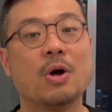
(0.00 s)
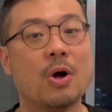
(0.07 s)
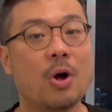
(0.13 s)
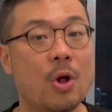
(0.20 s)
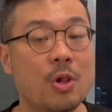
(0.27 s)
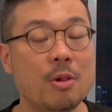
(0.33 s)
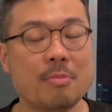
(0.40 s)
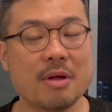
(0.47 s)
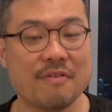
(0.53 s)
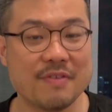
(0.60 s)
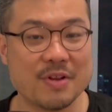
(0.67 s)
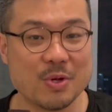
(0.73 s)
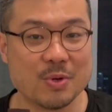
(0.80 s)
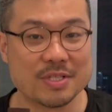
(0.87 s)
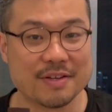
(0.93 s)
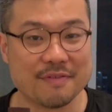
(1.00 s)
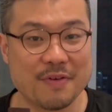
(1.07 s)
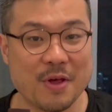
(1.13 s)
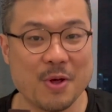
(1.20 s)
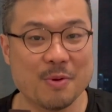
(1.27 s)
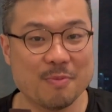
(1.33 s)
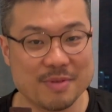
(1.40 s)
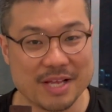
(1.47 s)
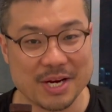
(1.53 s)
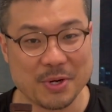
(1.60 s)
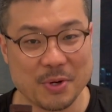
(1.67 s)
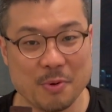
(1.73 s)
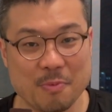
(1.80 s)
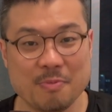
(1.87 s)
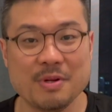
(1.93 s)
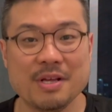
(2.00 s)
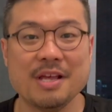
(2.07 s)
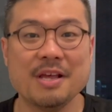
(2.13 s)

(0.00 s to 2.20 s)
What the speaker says: all my videos are filmed at home,